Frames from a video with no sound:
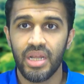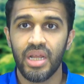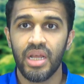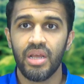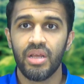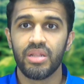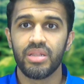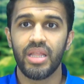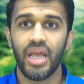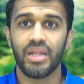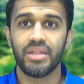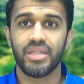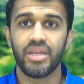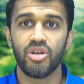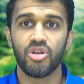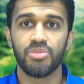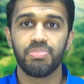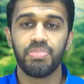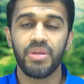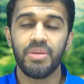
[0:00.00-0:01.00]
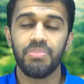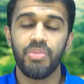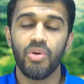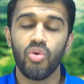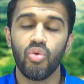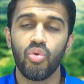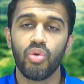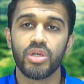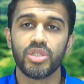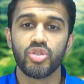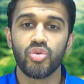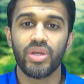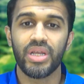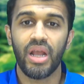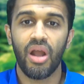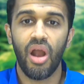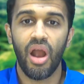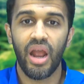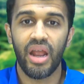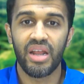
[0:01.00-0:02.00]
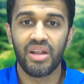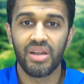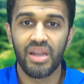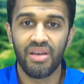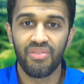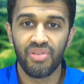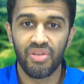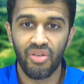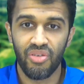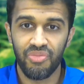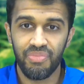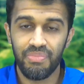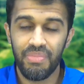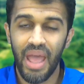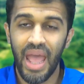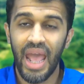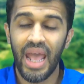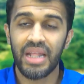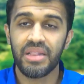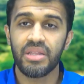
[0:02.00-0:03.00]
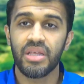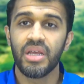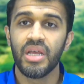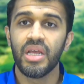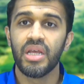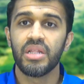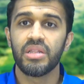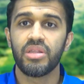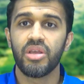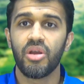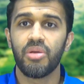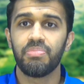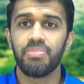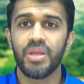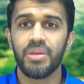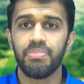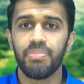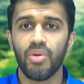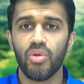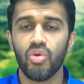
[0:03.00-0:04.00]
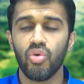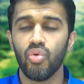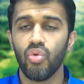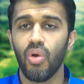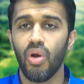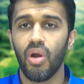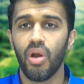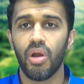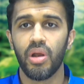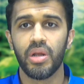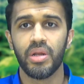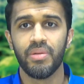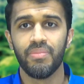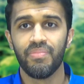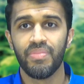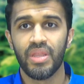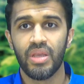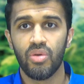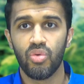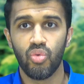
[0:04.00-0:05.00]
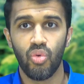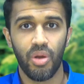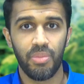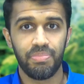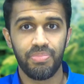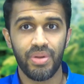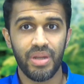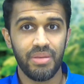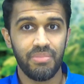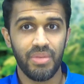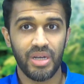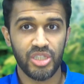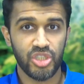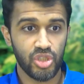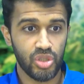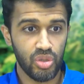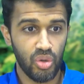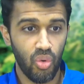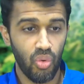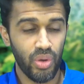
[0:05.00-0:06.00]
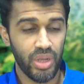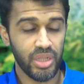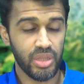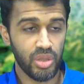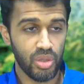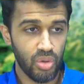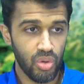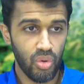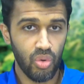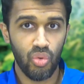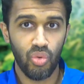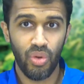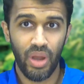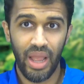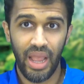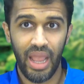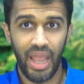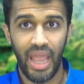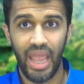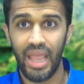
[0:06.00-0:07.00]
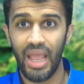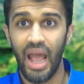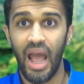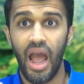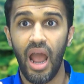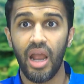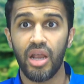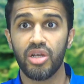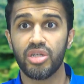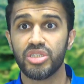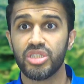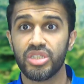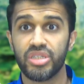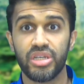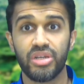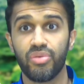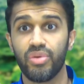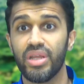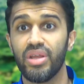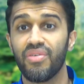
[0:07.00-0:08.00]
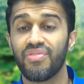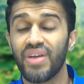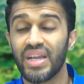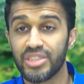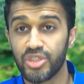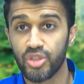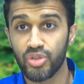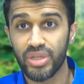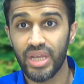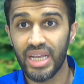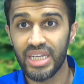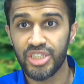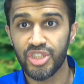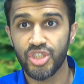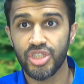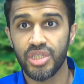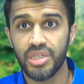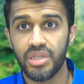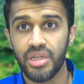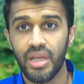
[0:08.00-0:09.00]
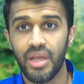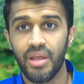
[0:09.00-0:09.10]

that there are people who are doing higher level of math, there are people who are pretty much going through a higher degree of education.